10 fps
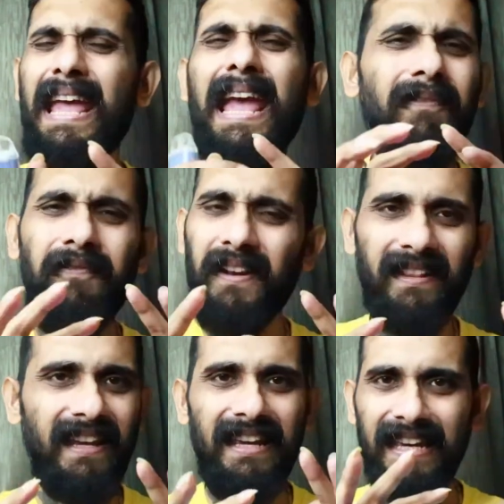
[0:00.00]

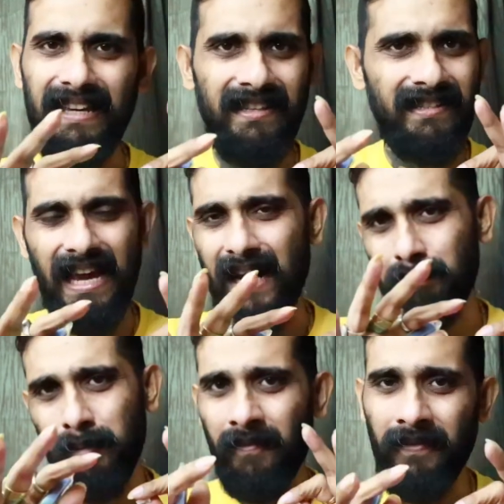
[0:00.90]
everything is
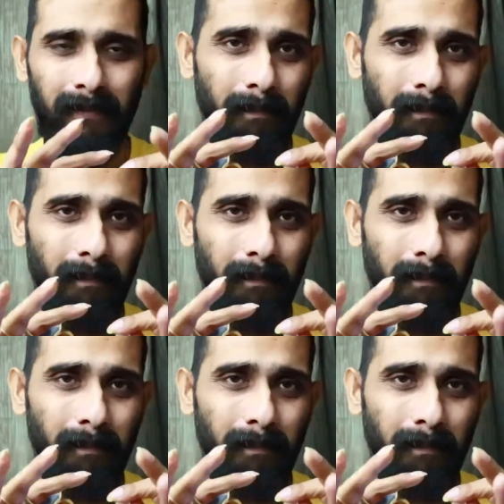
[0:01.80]
at perfect